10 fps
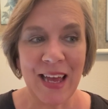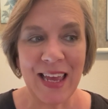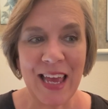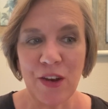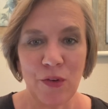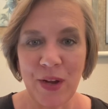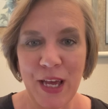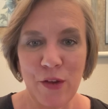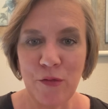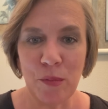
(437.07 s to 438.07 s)
get
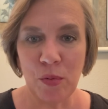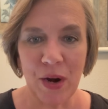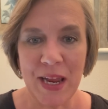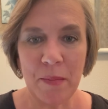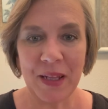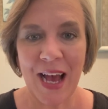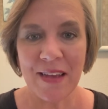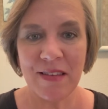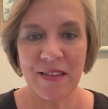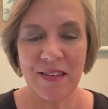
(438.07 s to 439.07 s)
creative brain
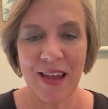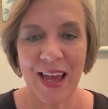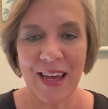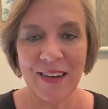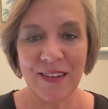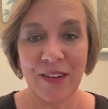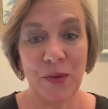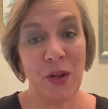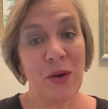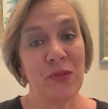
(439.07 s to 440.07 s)
blasts, and who
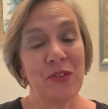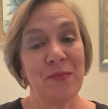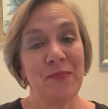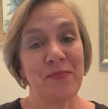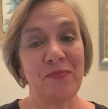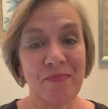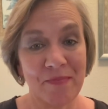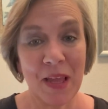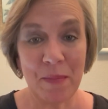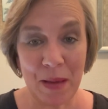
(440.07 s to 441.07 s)
knows,
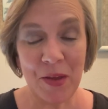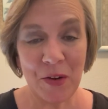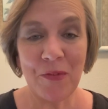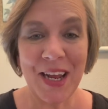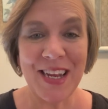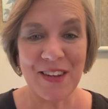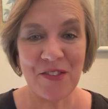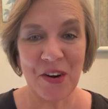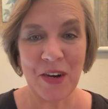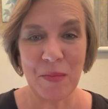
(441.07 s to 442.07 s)
maybe you're ready to
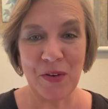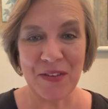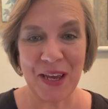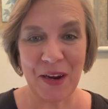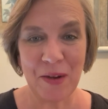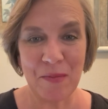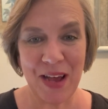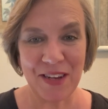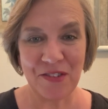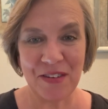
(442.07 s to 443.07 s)
start a prison care
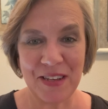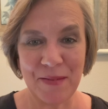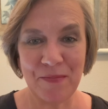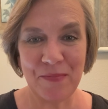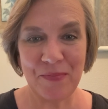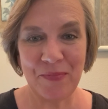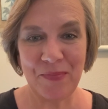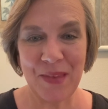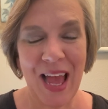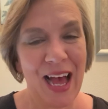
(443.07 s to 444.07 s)
compassion team.
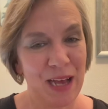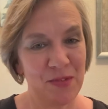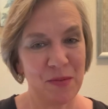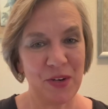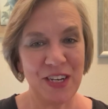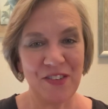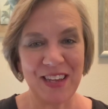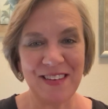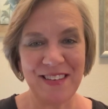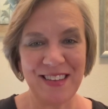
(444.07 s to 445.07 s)
I'm Sabrina
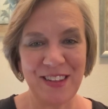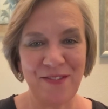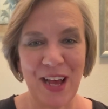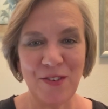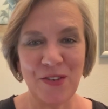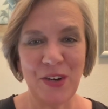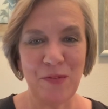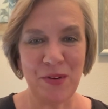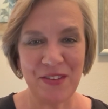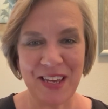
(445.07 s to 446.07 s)
Justison, the founder of
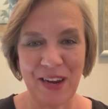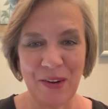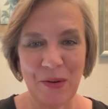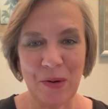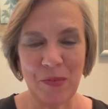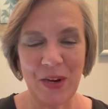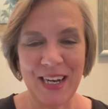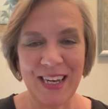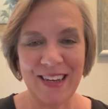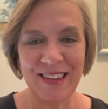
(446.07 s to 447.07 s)
Prison Care
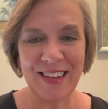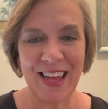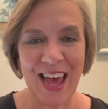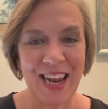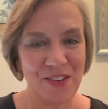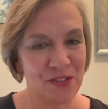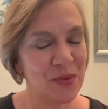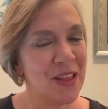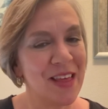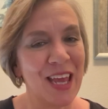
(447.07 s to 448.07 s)
Incorporated, and I just
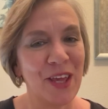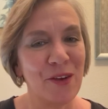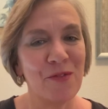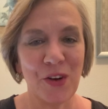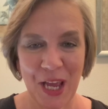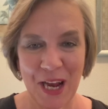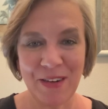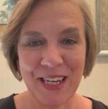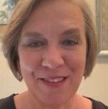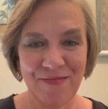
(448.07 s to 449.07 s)
want to thank you for caring.